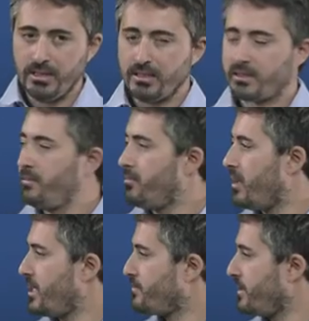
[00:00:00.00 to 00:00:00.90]

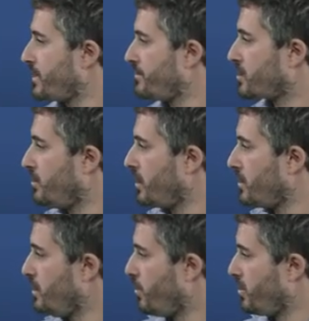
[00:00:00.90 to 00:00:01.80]
symbolized by some scholars
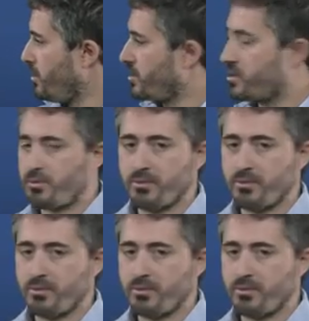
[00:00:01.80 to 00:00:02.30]
with those two